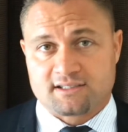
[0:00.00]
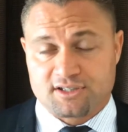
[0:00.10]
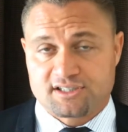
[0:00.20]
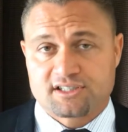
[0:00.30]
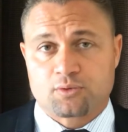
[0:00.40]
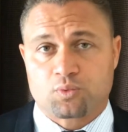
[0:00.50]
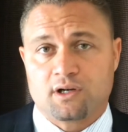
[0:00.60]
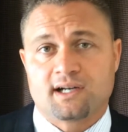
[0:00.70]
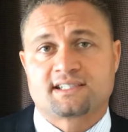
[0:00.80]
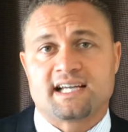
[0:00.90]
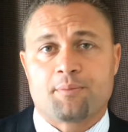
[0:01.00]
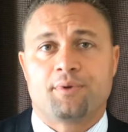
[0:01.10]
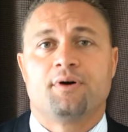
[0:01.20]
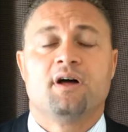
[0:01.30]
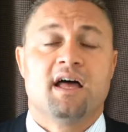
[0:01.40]
So this is a real
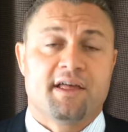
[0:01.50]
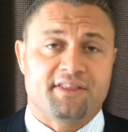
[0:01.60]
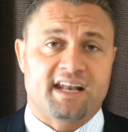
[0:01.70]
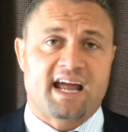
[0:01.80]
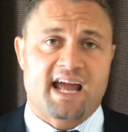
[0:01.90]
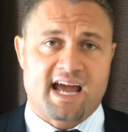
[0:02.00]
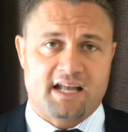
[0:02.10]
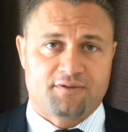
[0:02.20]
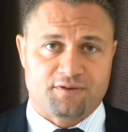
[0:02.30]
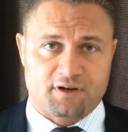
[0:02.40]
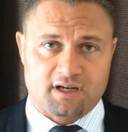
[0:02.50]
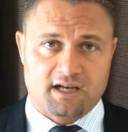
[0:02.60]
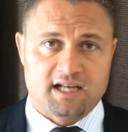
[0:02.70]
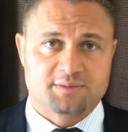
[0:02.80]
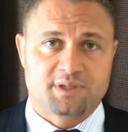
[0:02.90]
example that I had for a
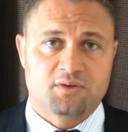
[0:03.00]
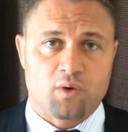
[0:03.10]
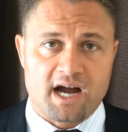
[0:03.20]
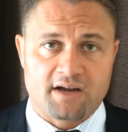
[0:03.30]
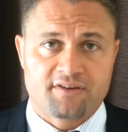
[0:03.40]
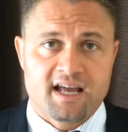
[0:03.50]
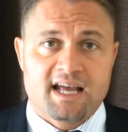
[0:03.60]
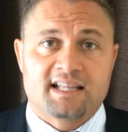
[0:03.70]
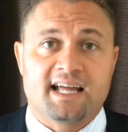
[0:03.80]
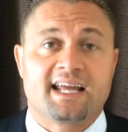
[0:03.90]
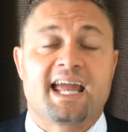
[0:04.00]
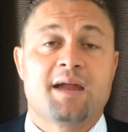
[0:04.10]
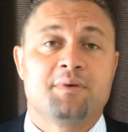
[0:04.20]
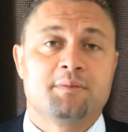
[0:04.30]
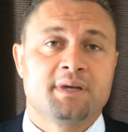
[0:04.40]
husband and wife. They
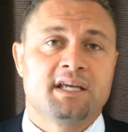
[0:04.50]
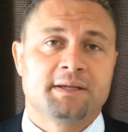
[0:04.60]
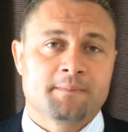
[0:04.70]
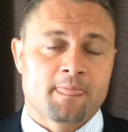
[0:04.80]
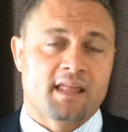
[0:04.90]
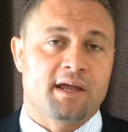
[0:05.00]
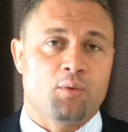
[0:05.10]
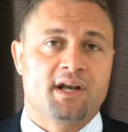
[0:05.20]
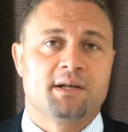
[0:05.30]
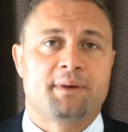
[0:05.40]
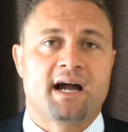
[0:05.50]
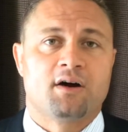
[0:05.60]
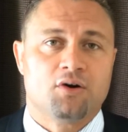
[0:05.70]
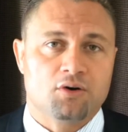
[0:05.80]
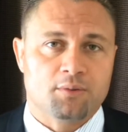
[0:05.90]
came to me, they wanted to buy a
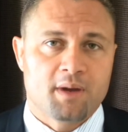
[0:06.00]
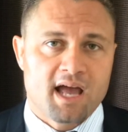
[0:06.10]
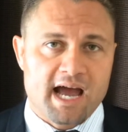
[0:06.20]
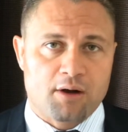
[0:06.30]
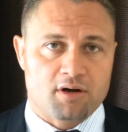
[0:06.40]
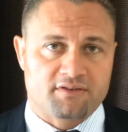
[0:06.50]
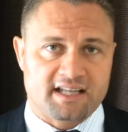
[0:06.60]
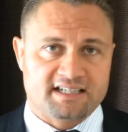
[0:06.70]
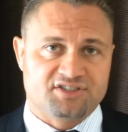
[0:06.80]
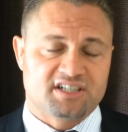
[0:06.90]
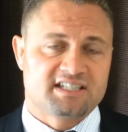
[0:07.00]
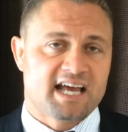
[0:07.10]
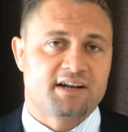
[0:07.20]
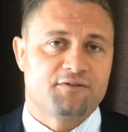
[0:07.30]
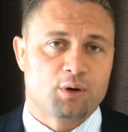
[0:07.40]
home. However, they had just
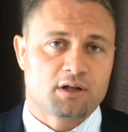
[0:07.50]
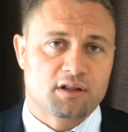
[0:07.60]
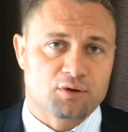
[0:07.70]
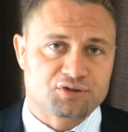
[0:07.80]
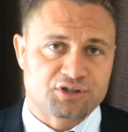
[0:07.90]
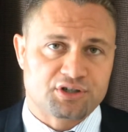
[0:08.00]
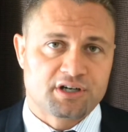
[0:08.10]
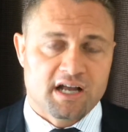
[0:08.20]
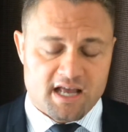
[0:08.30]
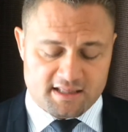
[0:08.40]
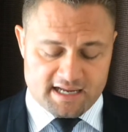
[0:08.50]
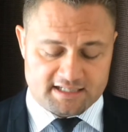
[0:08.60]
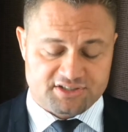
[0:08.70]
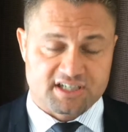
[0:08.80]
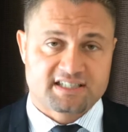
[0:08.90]
had a foreclosure, they
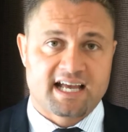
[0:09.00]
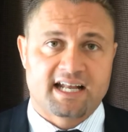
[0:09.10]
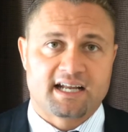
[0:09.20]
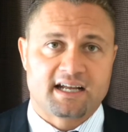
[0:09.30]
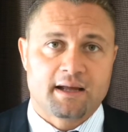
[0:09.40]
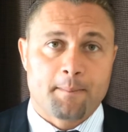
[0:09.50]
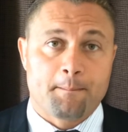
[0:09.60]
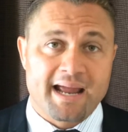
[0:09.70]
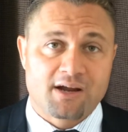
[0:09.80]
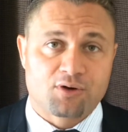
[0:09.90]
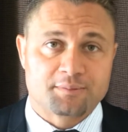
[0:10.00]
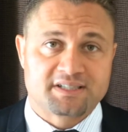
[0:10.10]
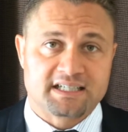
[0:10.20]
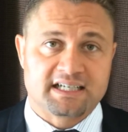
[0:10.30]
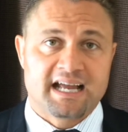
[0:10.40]
had just had a
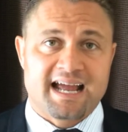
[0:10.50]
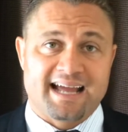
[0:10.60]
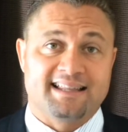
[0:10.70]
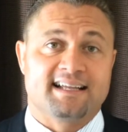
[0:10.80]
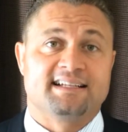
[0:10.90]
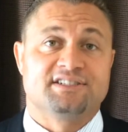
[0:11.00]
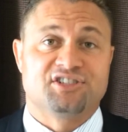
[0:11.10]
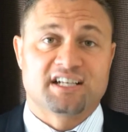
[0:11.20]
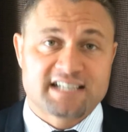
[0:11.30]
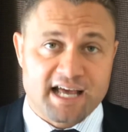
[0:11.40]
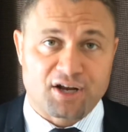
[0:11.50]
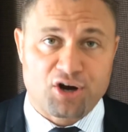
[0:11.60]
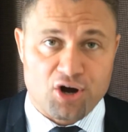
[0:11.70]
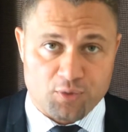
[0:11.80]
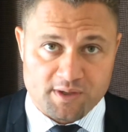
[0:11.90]
bankruptcy, and they just had a
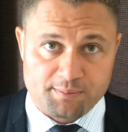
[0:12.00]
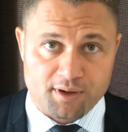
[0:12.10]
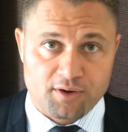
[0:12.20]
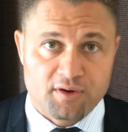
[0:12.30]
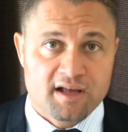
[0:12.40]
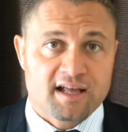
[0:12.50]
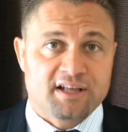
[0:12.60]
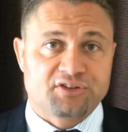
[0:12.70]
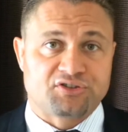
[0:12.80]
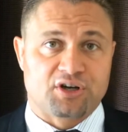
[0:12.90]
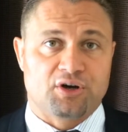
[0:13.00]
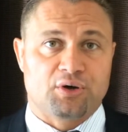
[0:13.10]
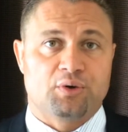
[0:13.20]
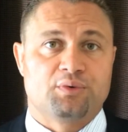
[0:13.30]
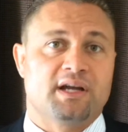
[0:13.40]
car repo.
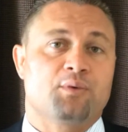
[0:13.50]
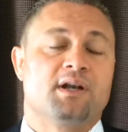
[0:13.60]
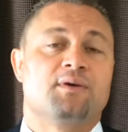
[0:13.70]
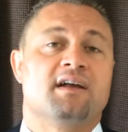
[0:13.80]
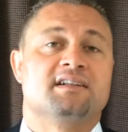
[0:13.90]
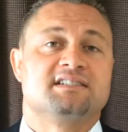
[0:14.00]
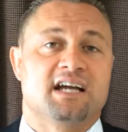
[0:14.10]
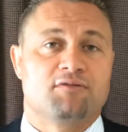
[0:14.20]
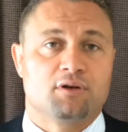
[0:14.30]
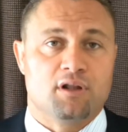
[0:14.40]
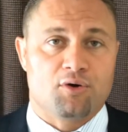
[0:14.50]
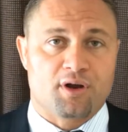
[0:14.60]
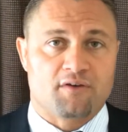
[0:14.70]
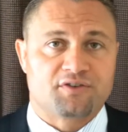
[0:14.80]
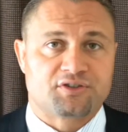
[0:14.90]
So they went around to several loan
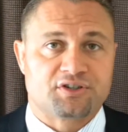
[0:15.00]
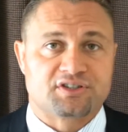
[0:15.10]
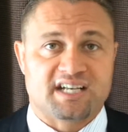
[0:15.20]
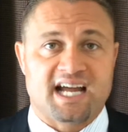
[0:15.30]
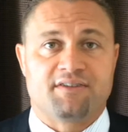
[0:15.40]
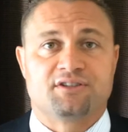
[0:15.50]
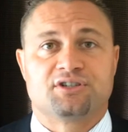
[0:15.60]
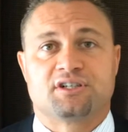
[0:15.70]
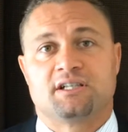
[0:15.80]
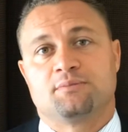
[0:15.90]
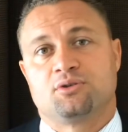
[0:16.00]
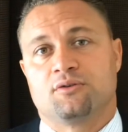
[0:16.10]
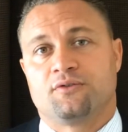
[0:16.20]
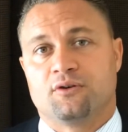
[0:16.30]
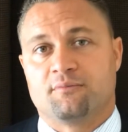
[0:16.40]
officers, and I even took them to
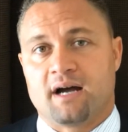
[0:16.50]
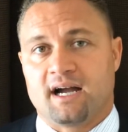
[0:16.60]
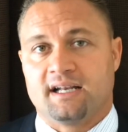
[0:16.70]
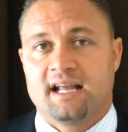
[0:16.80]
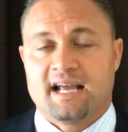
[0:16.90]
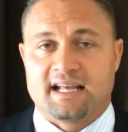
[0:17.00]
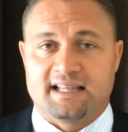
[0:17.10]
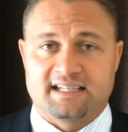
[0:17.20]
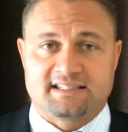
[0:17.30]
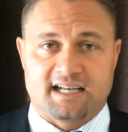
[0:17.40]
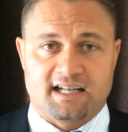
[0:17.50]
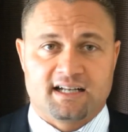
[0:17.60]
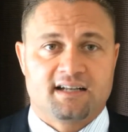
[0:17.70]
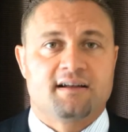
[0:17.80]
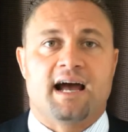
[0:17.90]
a few of mine, and they said,
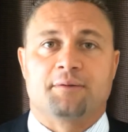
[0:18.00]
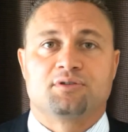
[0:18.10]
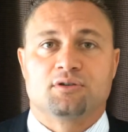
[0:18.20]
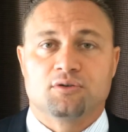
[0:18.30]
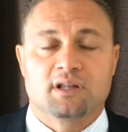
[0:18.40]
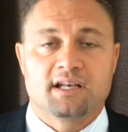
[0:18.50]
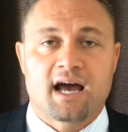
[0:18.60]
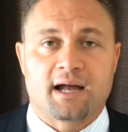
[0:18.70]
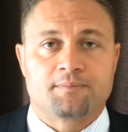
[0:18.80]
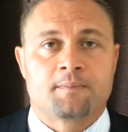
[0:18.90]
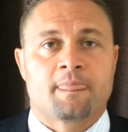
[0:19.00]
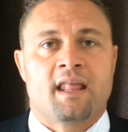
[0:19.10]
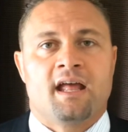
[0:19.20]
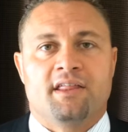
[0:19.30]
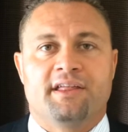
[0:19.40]
absolutely not.
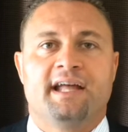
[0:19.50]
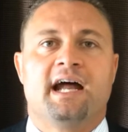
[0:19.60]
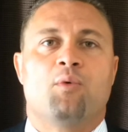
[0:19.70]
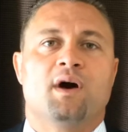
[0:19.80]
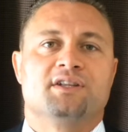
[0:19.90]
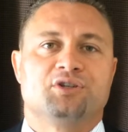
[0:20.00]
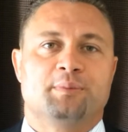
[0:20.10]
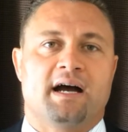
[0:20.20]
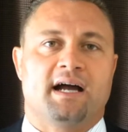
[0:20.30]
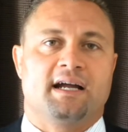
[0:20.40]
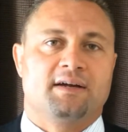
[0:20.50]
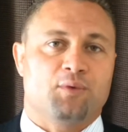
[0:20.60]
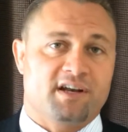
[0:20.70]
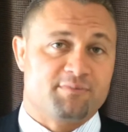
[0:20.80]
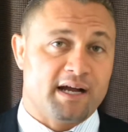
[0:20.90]
Then I went to
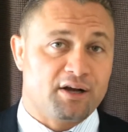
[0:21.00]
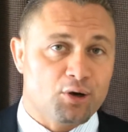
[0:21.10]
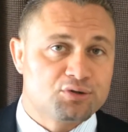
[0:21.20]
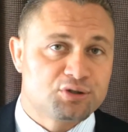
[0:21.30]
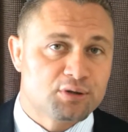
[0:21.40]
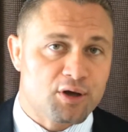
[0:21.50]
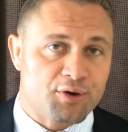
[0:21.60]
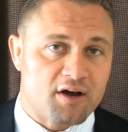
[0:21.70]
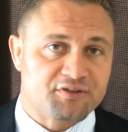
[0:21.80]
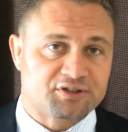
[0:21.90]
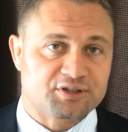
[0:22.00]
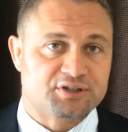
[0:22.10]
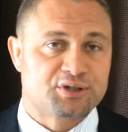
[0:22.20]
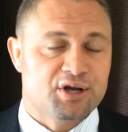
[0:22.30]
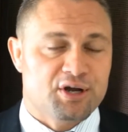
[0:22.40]
one of my go-to loan
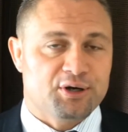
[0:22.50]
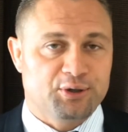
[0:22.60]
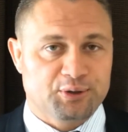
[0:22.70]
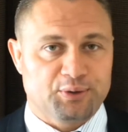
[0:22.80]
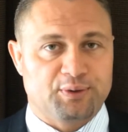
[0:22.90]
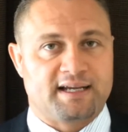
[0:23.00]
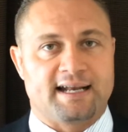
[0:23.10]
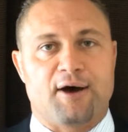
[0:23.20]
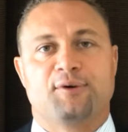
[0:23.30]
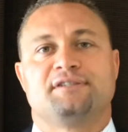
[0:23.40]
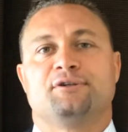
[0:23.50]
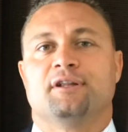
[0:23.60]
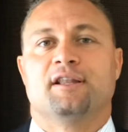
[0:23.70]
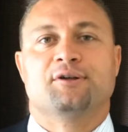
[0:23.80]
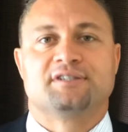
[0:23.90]
officers who can always do
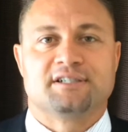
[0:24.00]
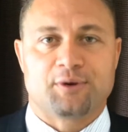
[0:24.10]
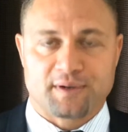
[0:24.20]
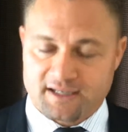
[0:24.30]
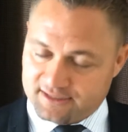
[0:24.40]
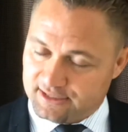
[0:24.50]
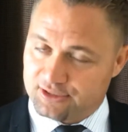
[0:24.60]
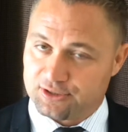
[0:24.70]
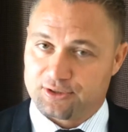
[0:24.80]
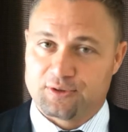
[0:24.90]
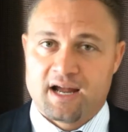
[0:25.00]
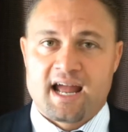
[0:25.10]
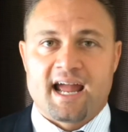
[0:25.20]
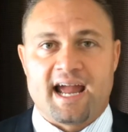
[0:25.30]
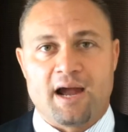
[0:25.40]
the loans that no one else can do,
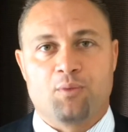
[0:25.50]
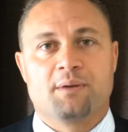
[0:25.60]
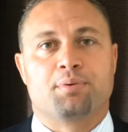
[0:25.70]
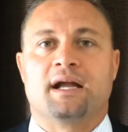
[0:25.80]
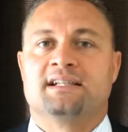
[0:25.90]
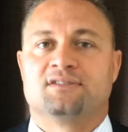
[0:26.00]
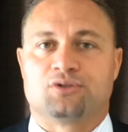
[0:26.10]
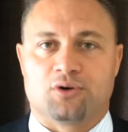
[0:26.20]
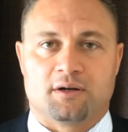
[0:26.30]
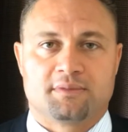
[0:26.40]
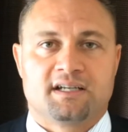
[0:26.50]
and we brainstormed.